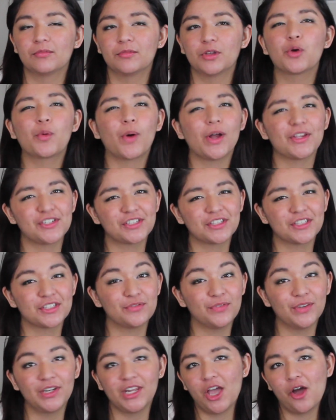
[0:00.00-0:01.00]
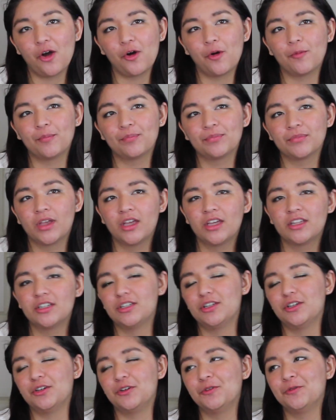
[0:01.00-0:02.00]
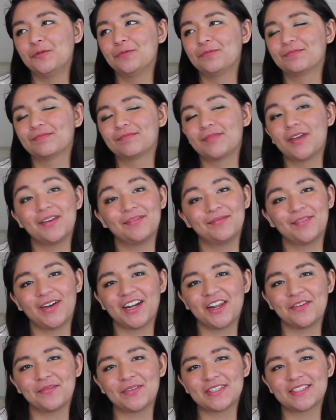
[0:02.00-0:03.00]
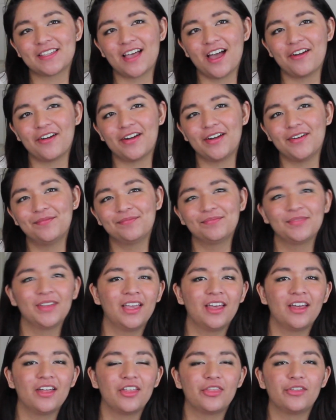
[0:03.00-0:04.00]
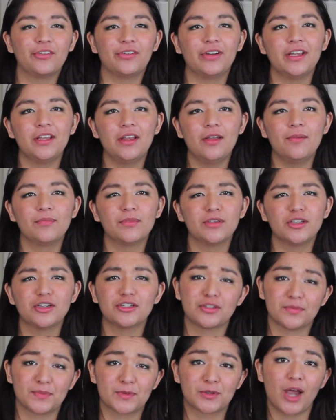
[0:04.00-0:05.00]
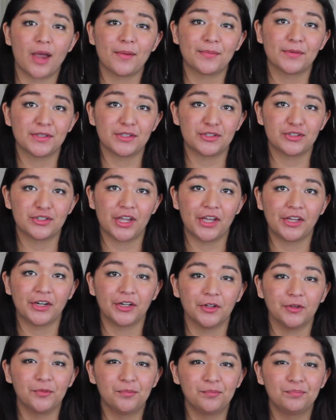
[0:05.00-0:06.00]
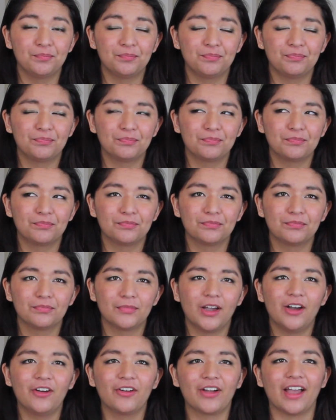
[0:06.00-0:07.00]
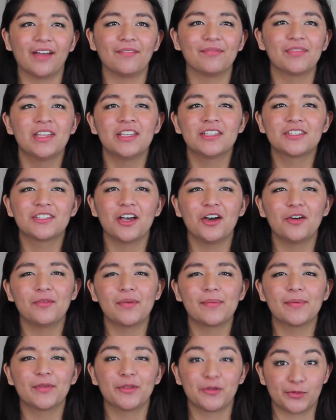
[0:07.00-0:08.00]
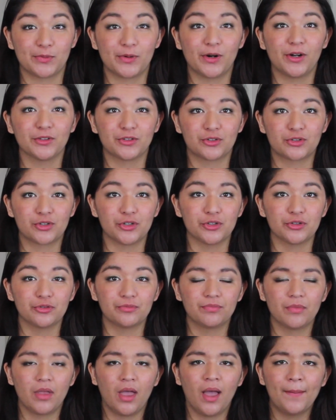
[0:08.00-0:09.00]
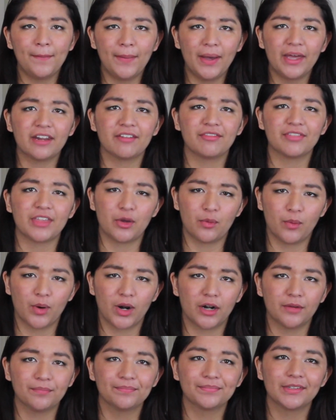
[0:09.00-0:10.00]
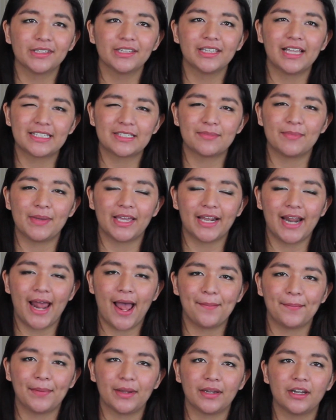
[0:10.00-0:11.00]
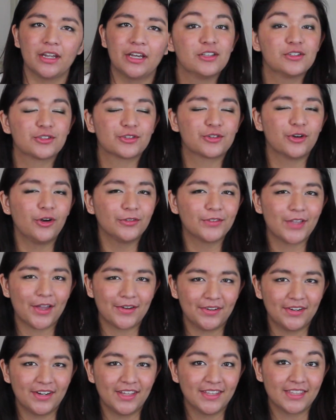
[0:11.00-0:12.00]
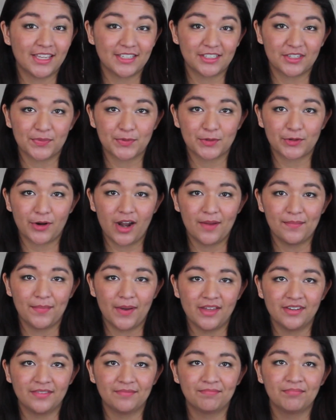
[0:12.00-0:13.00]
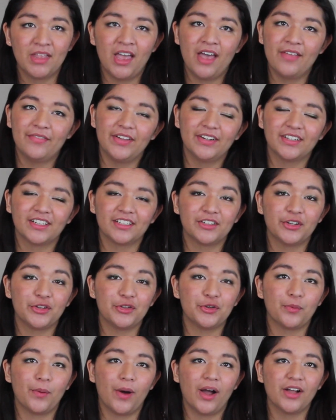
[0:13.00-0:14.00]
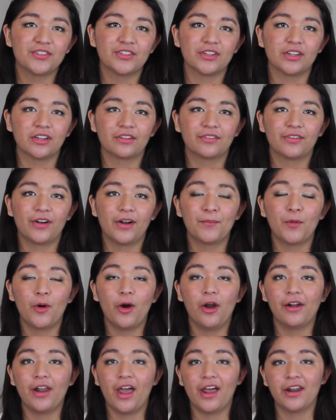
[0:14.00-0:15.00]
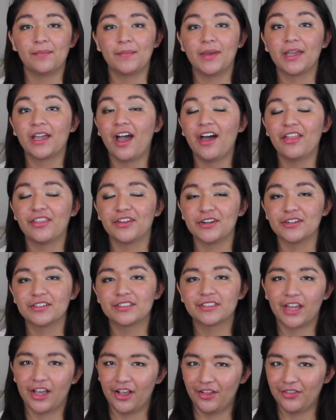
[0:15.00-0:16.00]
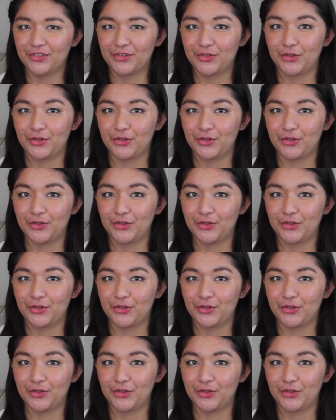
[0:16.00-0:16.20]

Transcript: you're watching this video. Two, my name is Saira. Three, you're subscribed to this channel. Okay, so maybe those were all true. But if they weren't, let's make it happen. Scroll down and hit that subscribe button, then continue watching for more on how to make others tell the